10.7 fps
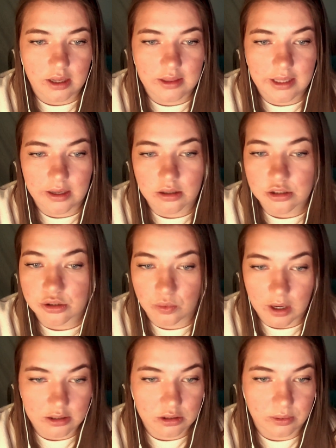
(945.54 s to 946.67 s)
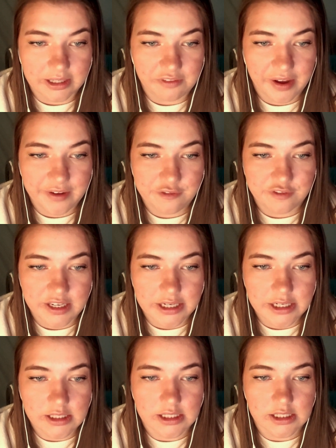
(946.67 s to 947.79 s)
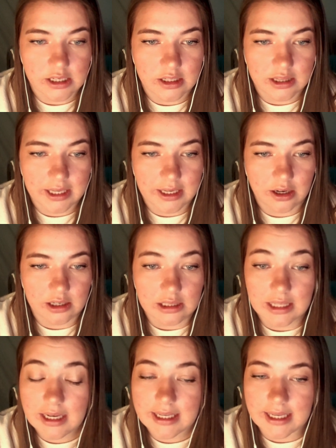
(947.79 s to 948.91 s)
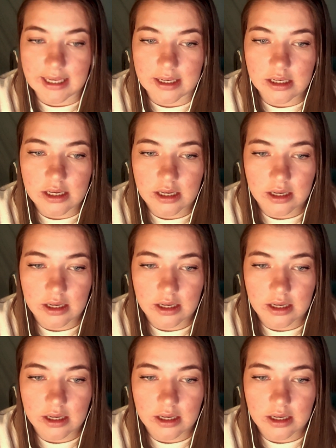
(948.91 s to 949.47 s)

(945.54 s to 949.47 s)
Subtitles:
They also walk 25 feet. They are lucky,